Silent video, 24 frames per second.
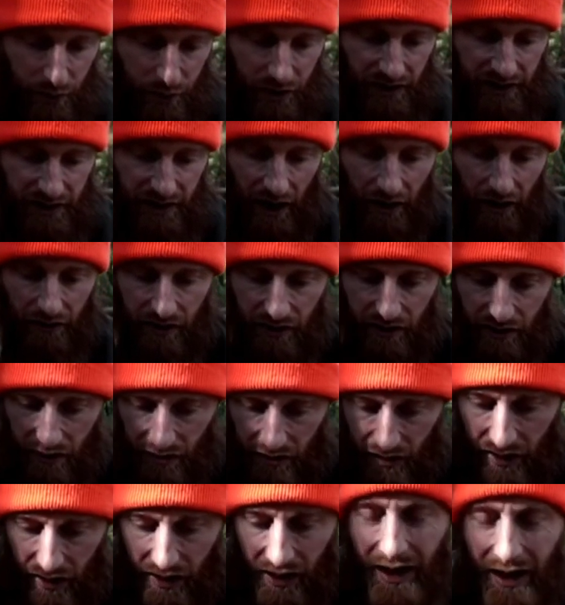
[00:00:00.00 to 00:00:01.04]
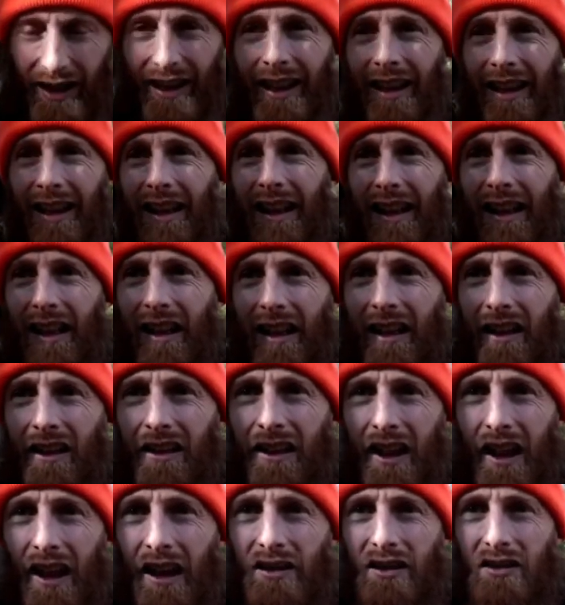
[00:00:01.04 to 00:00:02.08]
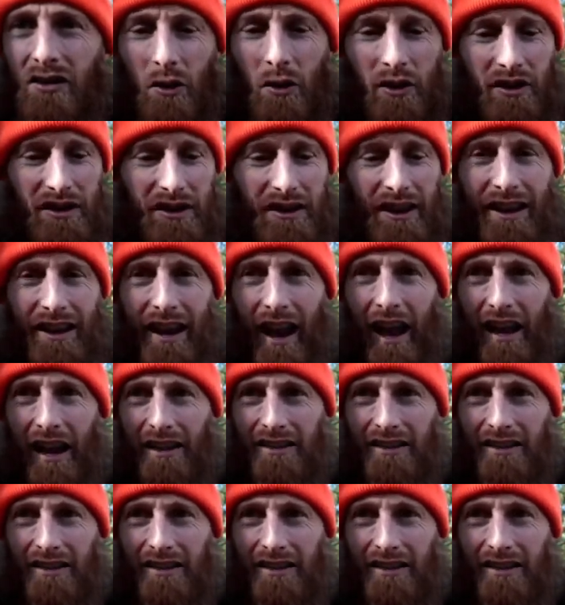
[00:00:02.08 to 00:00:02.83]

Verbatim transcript: just put it down here. Okay, so it's in the